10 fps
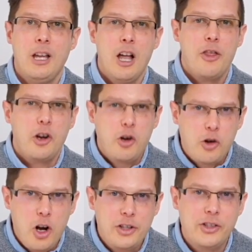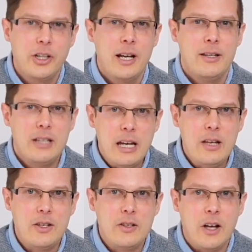The cross
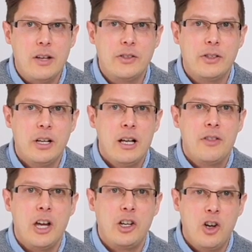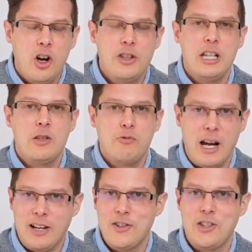teaches us that God is
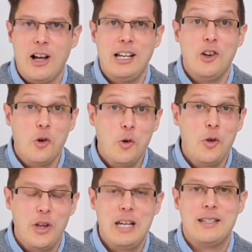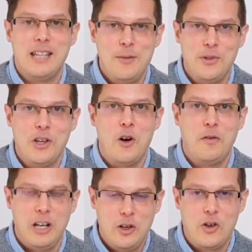reconciling all things to himself
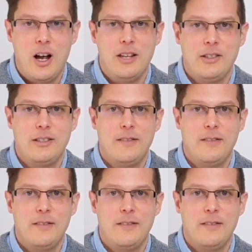in Christ.